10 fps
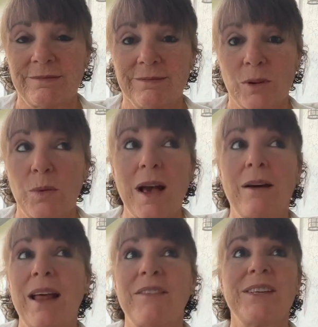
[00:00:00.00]

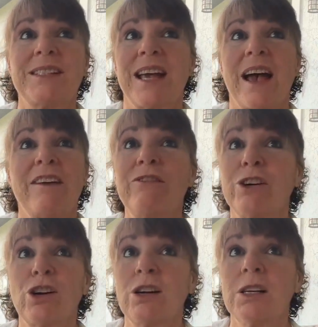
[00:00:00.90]
without having to
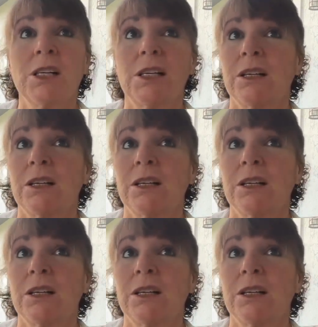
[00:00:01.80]
ever